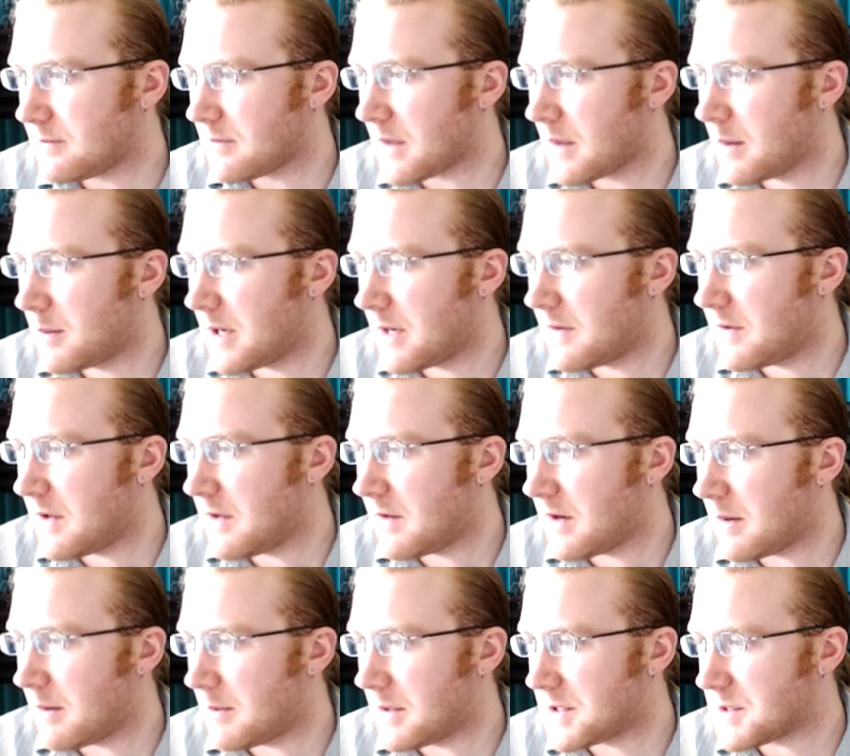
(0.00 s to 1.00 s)
But I've given
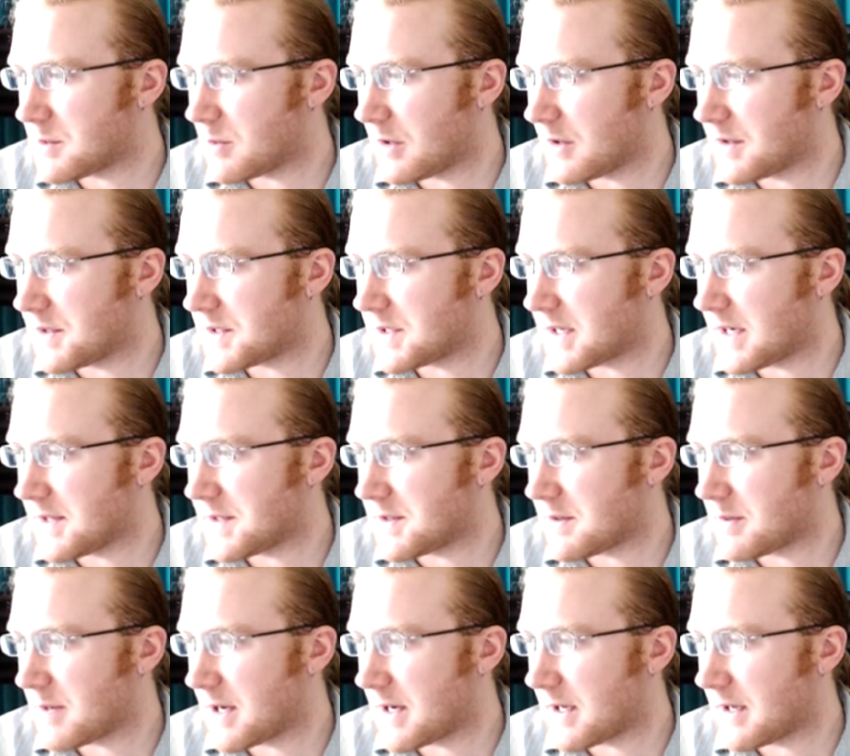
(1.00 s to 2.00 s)
up much more of this side, so I'm
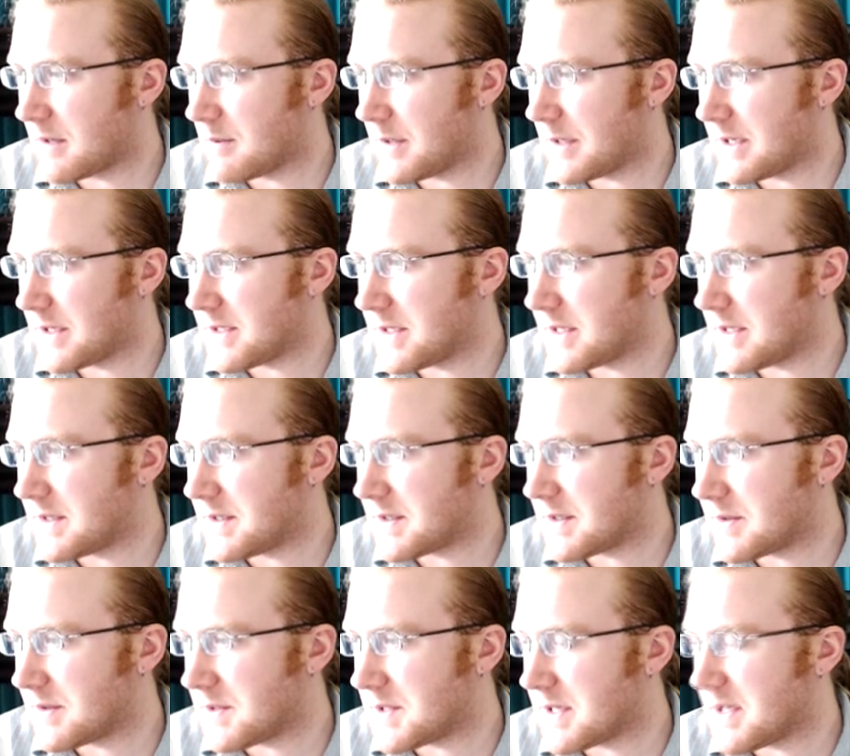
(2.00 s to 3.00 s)
kind of committed to these
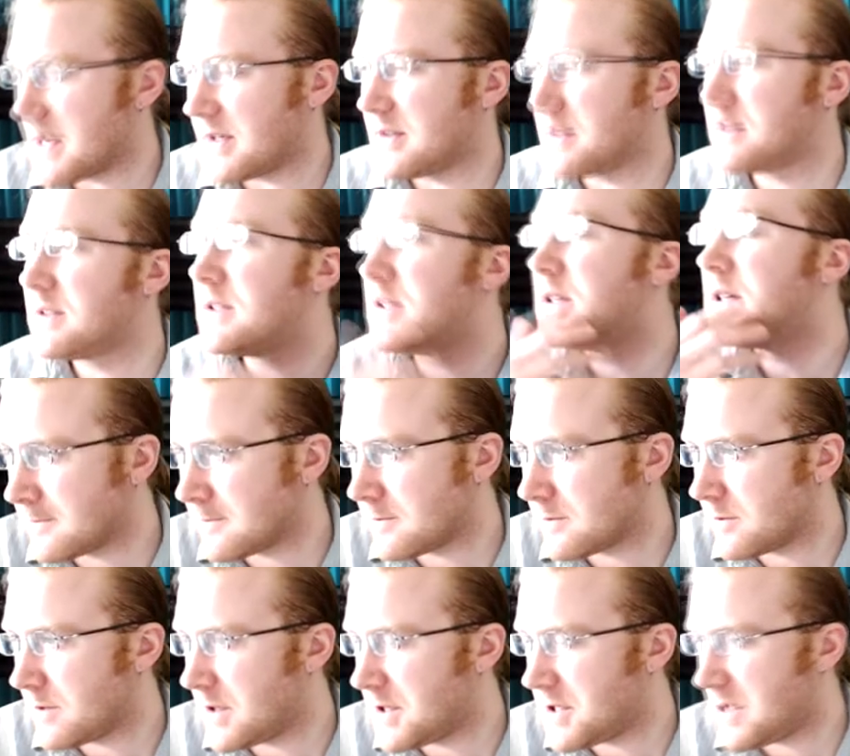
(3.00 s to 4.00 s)
stones now.
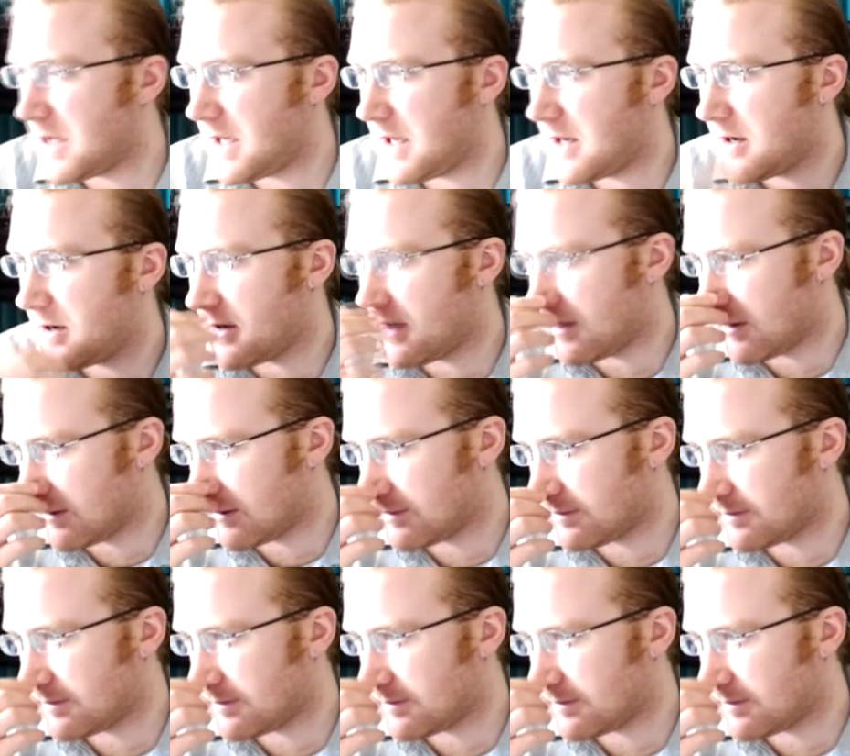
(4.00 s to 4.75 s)
Wedging here.